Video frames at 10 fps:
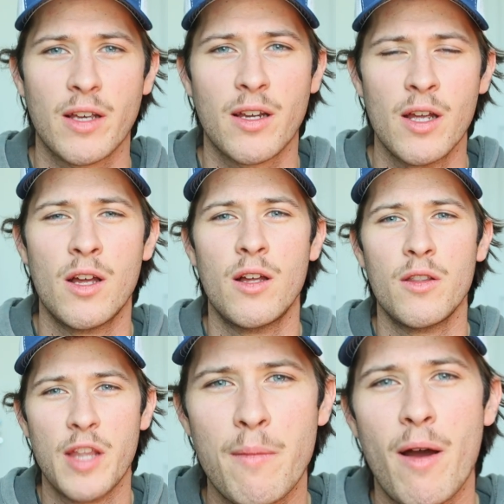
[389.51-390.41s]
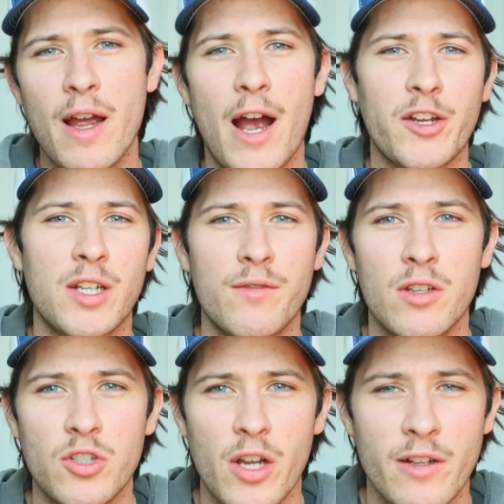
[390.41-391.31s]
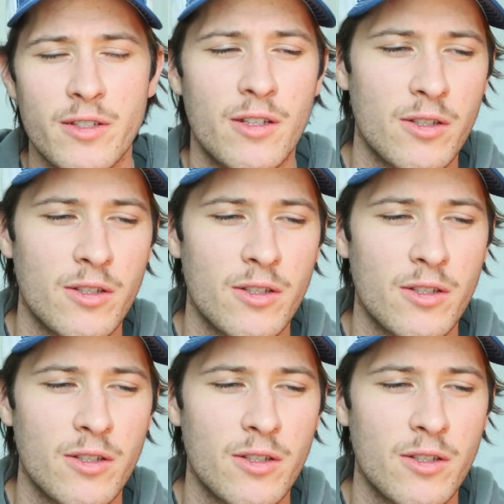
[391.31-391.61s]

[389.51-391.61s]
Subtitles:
like they might actually give you a chance.